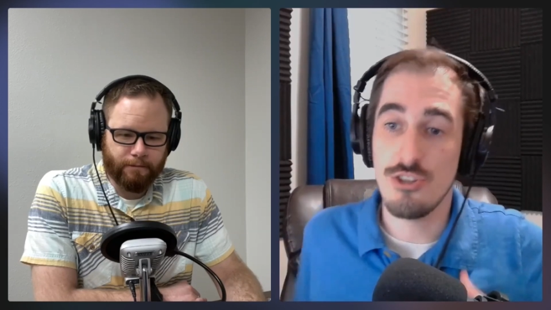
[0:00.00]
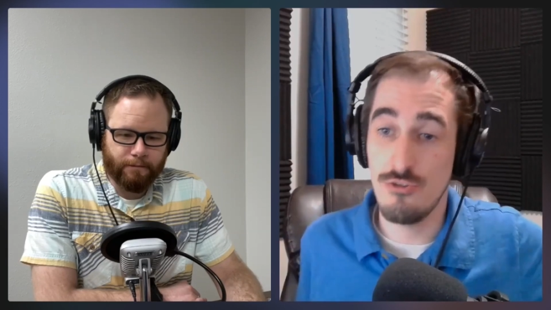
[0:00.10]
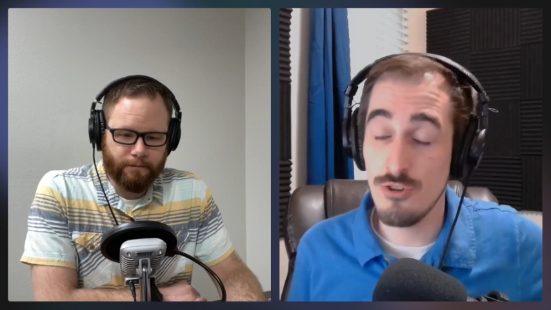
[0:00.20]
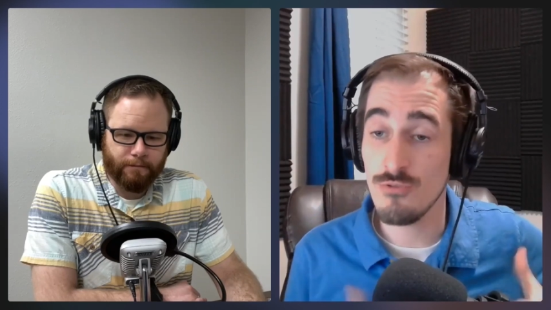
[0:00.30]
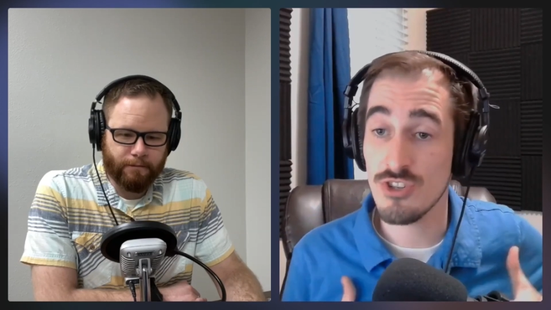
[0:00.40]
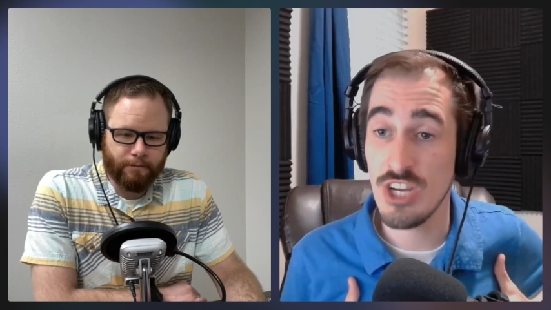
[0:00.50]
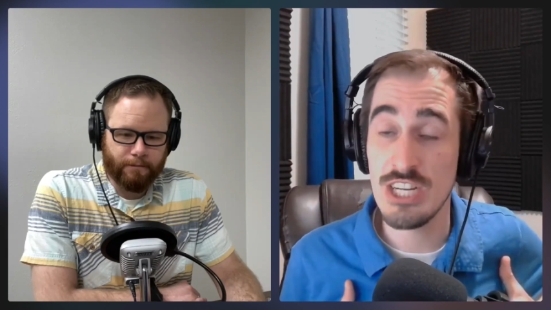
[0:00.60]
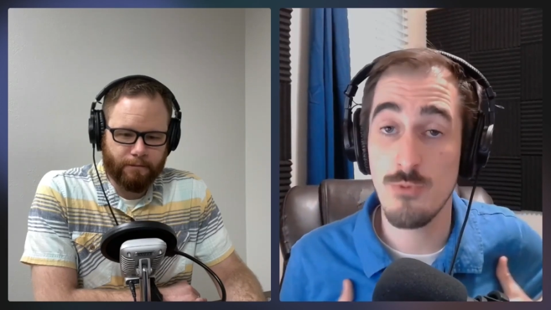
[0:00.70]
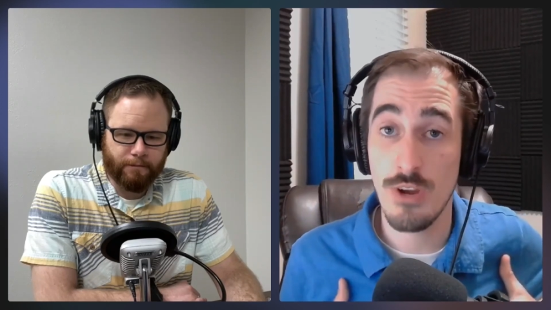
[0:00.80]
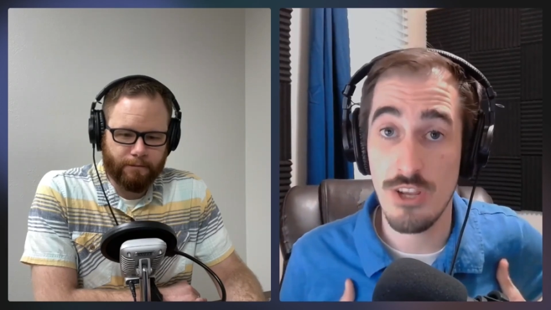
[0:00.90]
Speaker 1: You don't
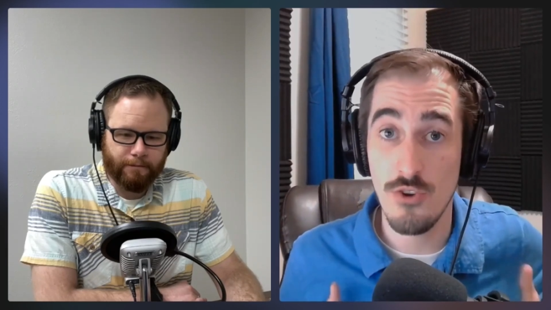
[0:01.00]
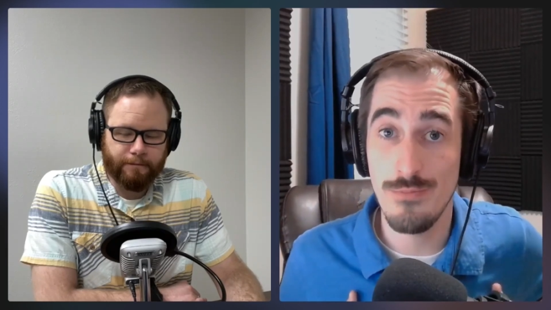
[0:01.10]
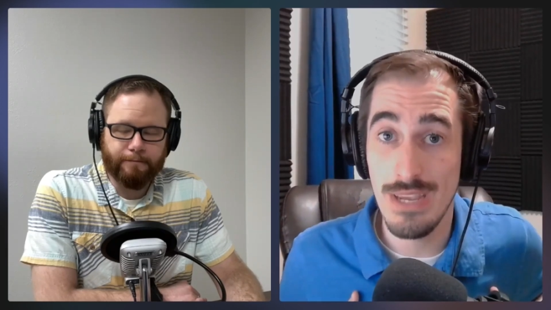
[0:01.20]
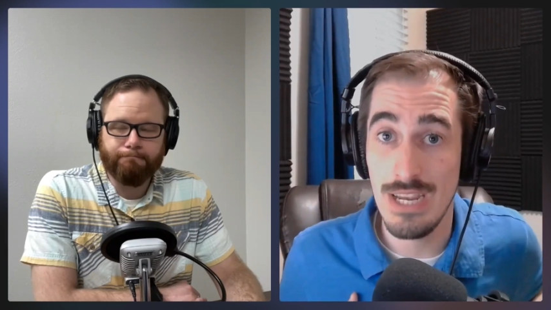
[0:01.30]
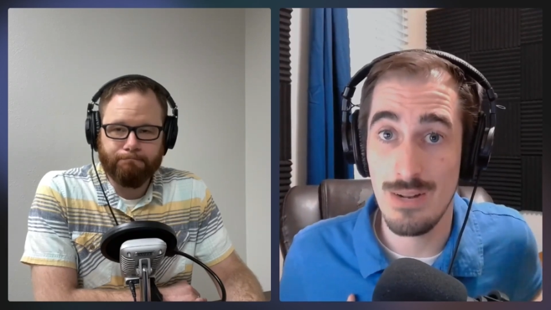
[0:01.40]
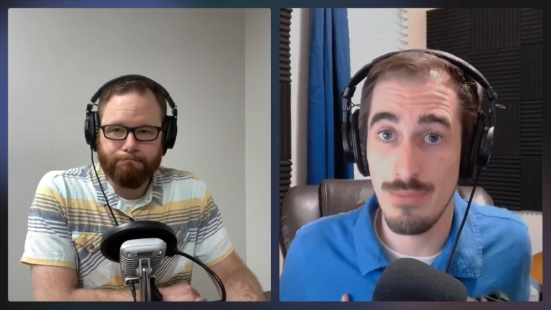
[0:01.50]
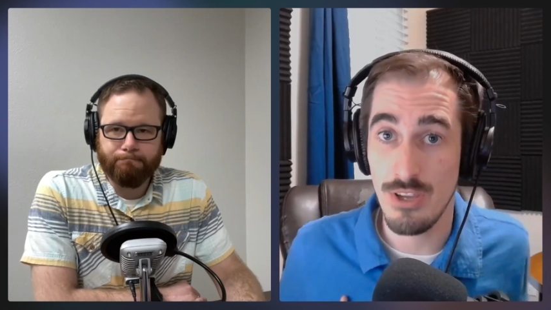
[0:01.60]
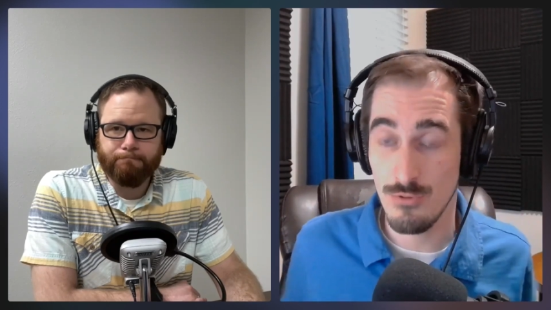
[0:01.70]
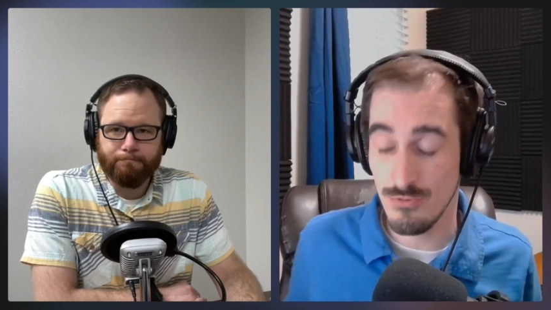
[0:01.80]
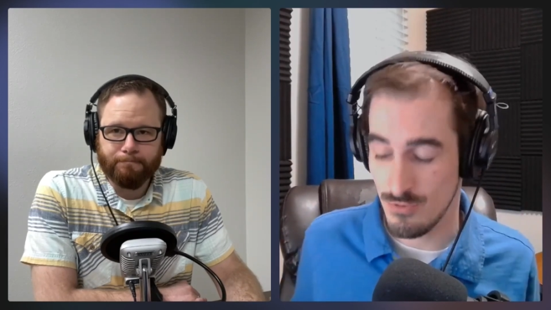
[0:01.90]
change what you mean,
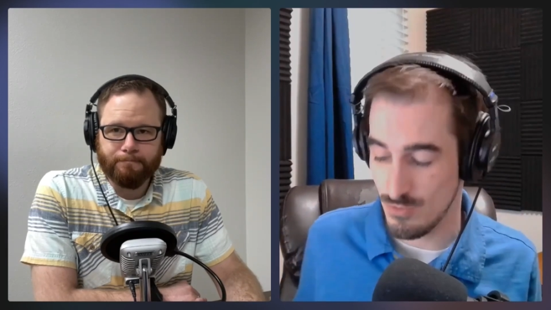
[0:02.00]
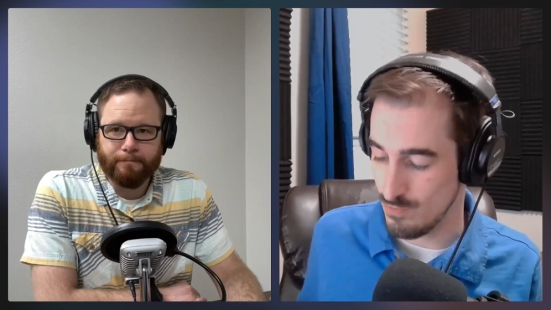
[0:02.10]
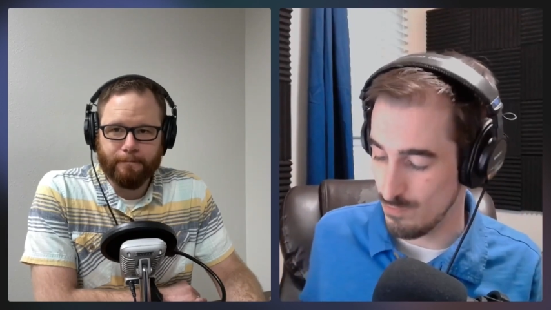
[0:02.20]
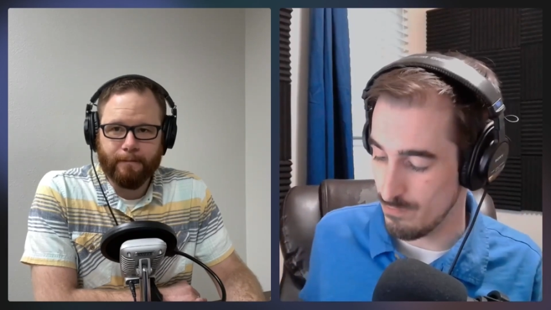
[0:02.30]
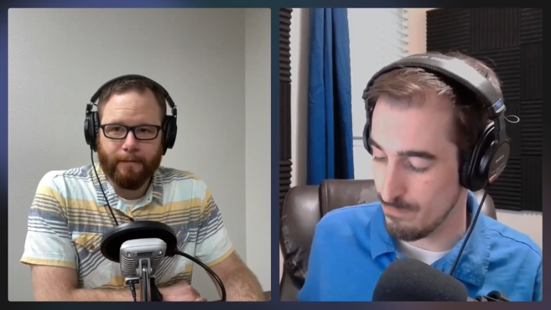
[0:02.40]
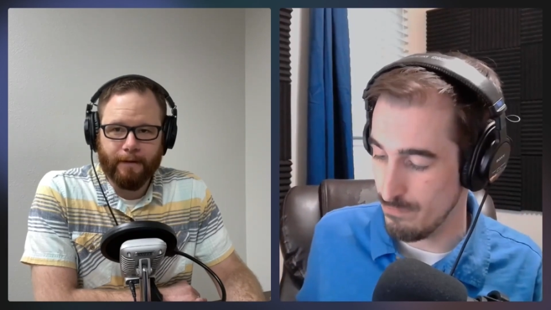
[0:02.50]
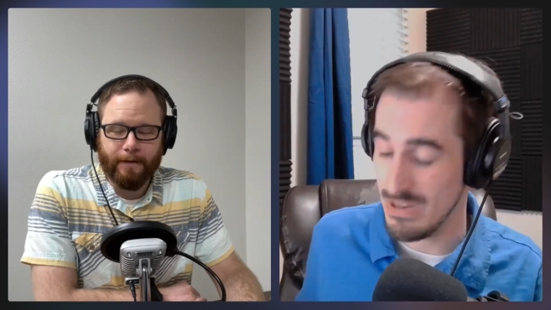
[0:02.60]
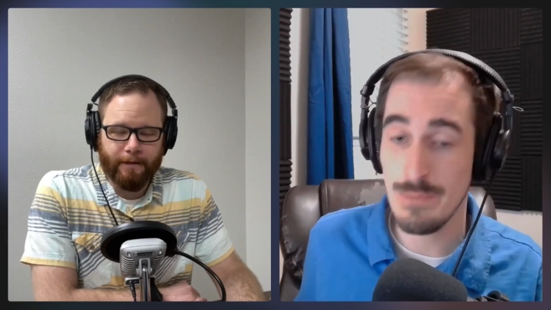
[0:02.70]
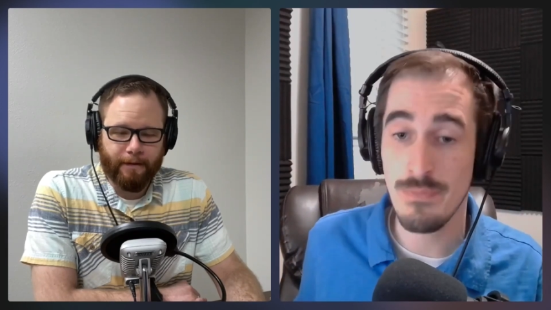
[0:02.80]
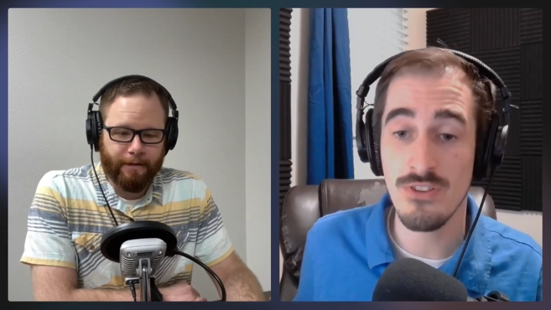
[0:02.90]
but you
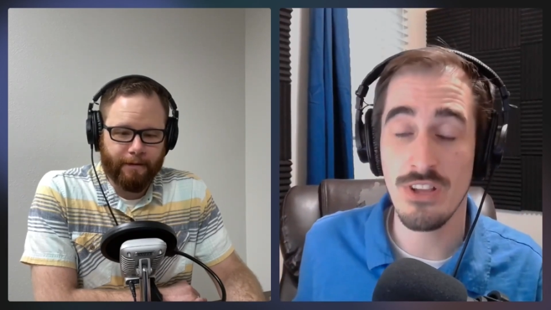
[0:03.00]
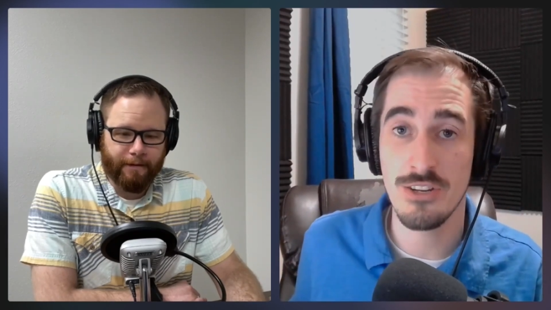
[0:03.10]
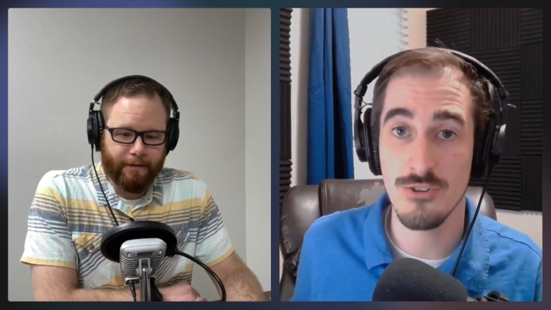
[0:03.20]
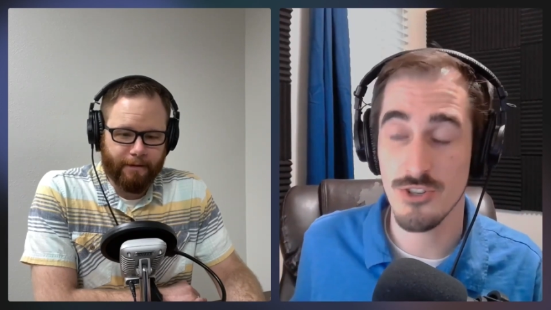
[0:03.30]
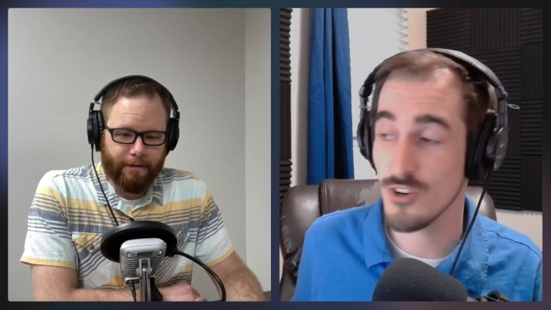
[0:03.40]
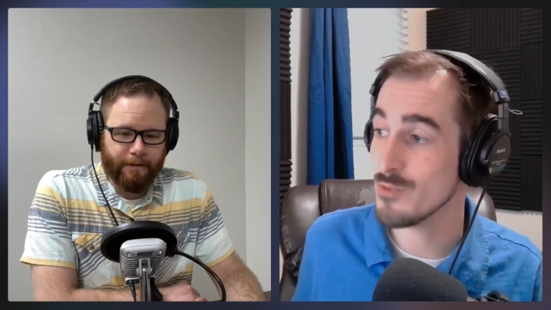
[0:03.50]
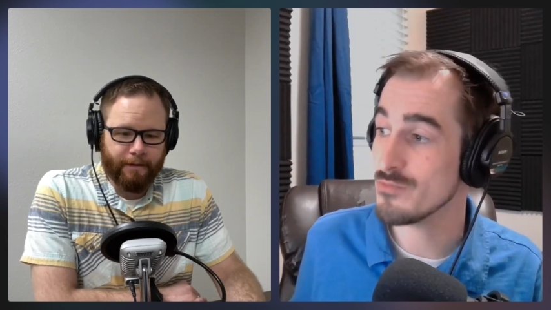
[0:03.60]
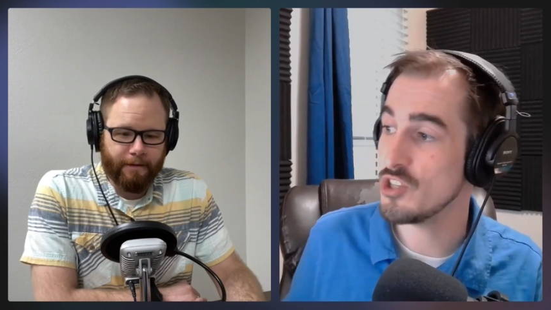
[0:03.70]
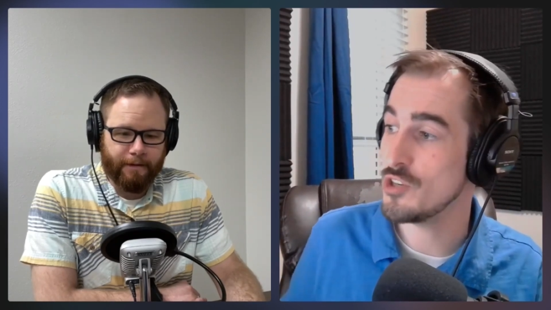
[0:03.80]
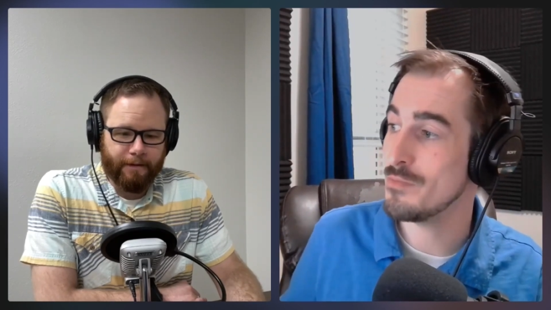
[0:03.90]
manipulate your terms and you